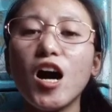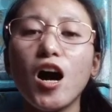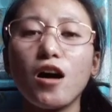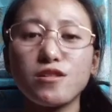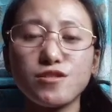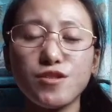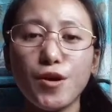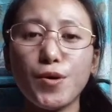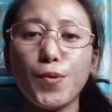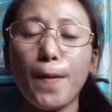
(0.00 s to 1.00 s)

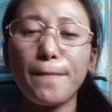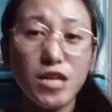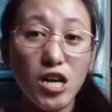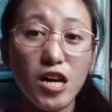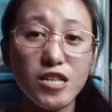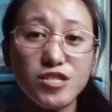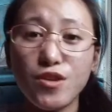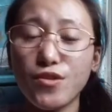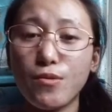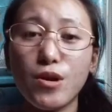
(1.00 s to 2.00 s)
Also, because
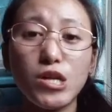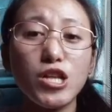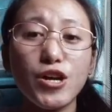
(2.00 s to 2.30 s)
there are a lot